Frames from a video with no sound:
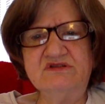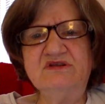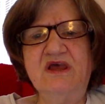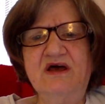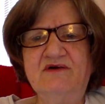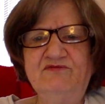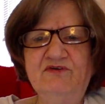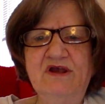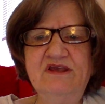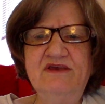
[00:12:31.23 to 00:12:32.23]
yeah,
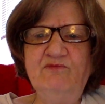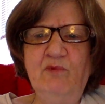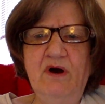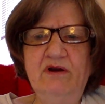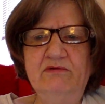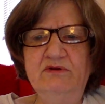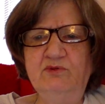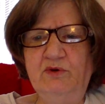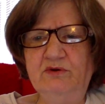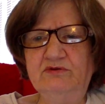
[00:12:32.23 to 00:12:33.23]
for I give water in
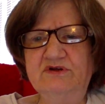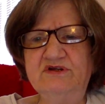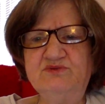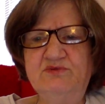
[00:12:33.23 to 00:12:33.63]
the wilderness,